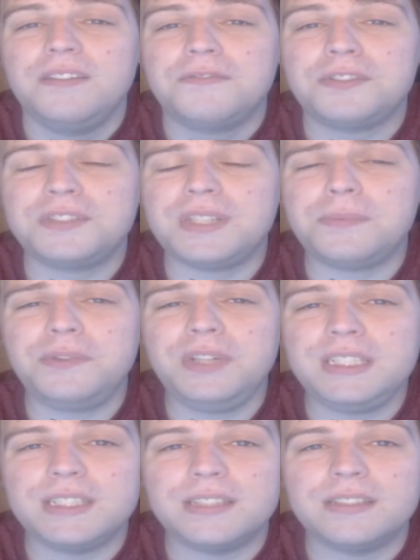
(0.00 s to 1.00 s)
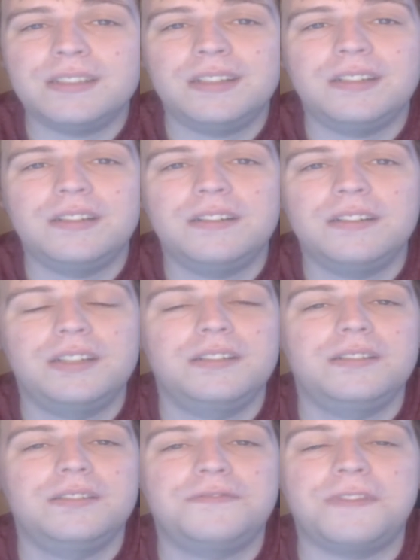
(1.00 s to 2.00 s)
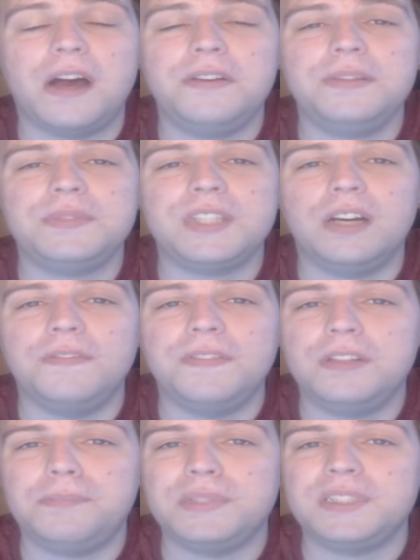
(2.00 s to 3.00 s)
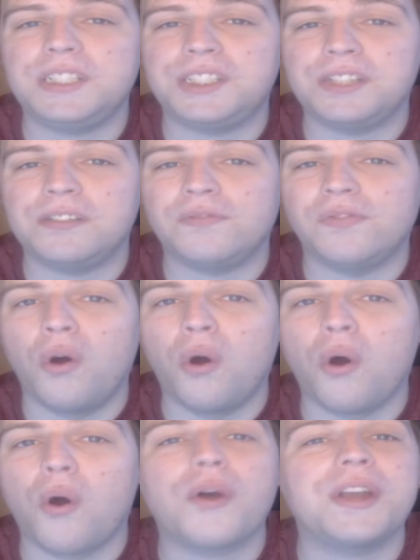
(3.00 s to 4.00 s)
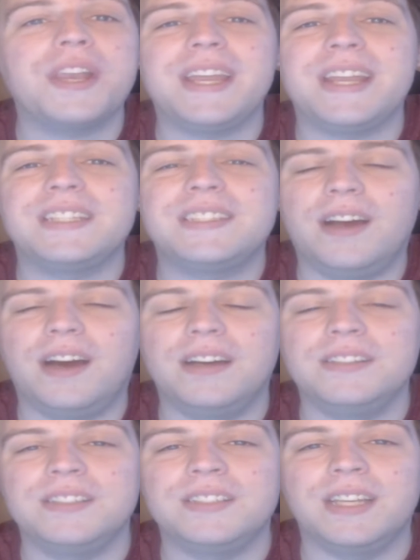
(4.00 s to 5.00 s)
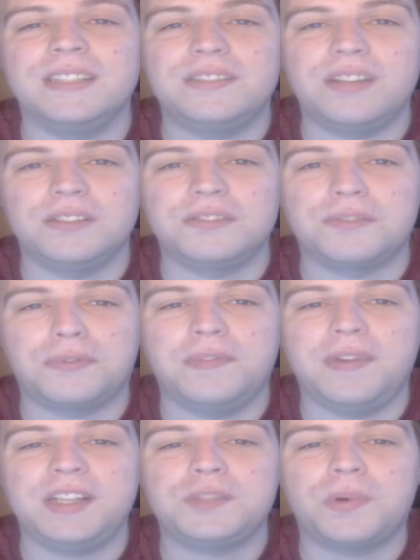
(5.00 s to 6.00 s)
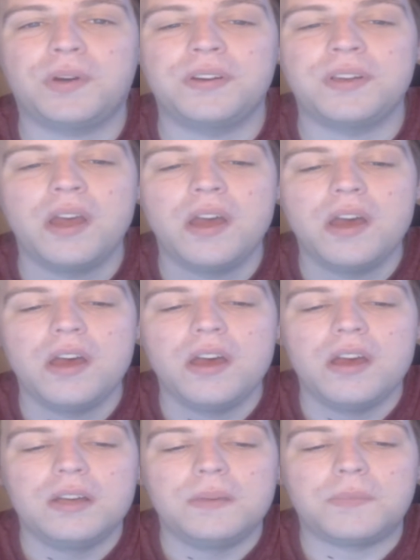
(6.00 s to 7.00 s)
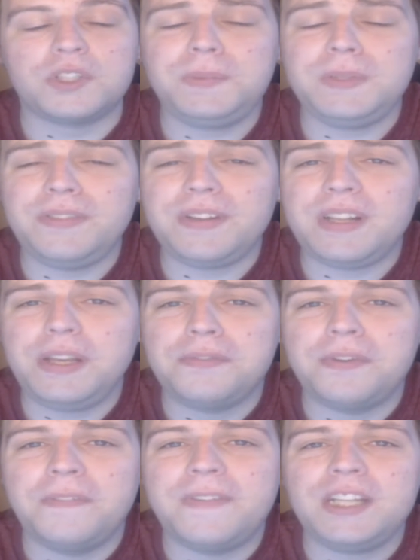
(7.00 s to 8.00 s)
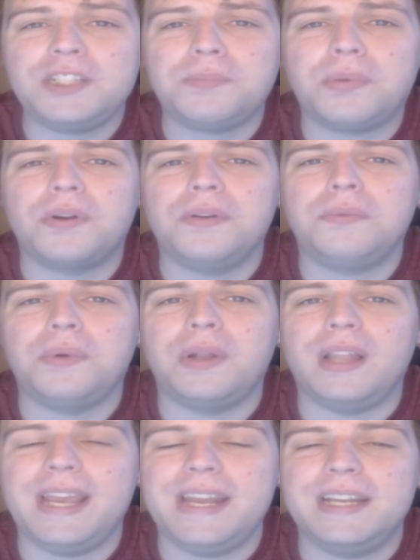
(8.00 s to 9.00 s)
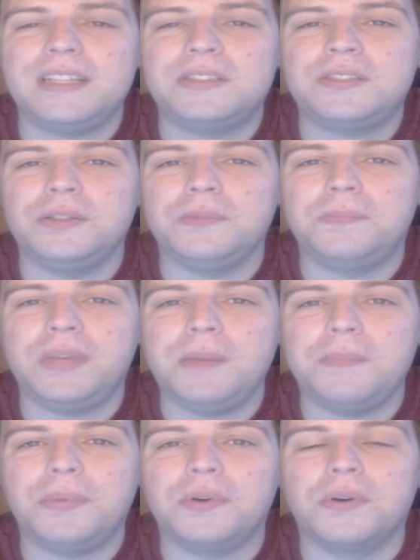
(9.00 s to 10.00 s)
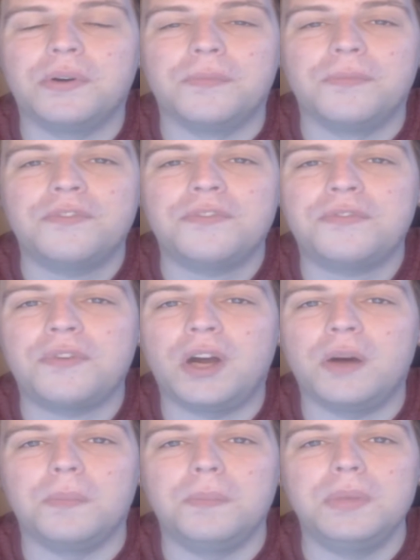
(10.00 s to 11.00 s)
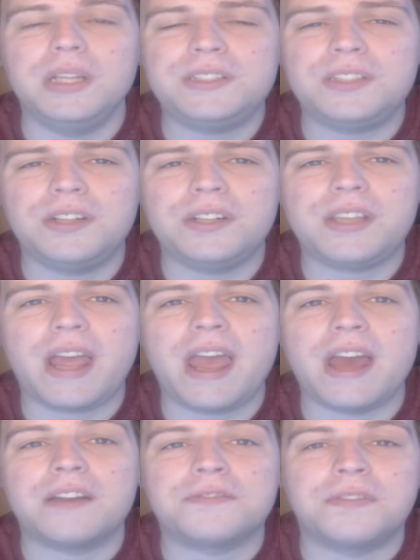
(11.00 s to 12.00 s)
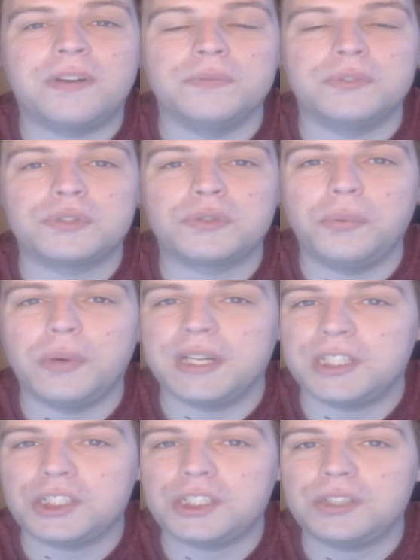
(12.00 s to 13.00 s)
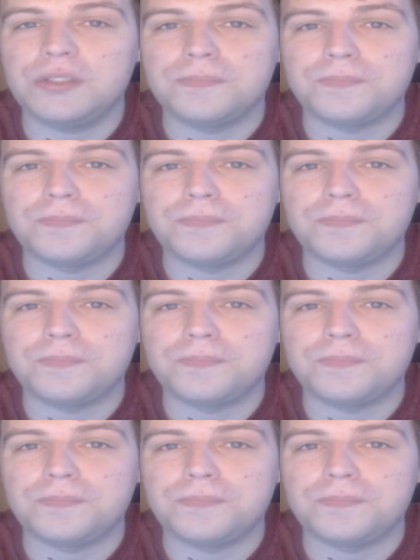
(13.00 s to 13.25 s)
for some reason, found himself in the position of hoarding tons and tons of revenge porn. More specifically, revenge porn related to people from Blizzard and from Twitch.